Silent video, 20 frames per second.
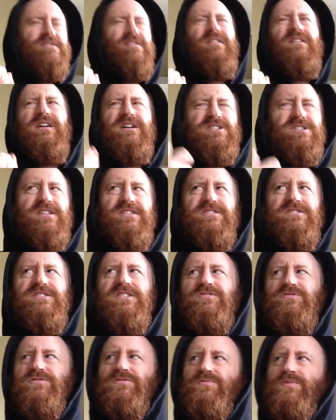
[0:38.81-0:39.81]
Oh, actually the
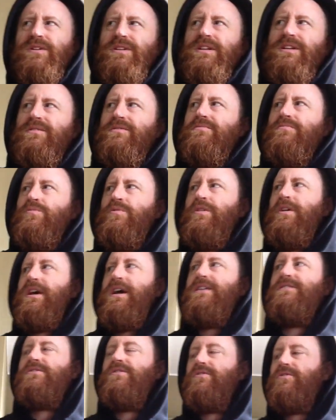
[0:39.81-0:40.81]
citrus one didn't work
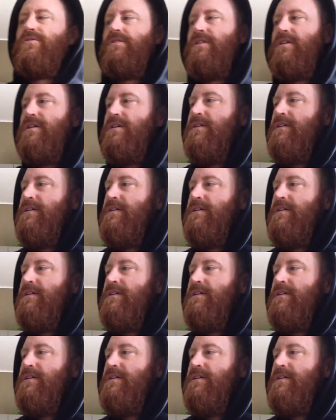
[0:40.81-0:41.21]
out so good.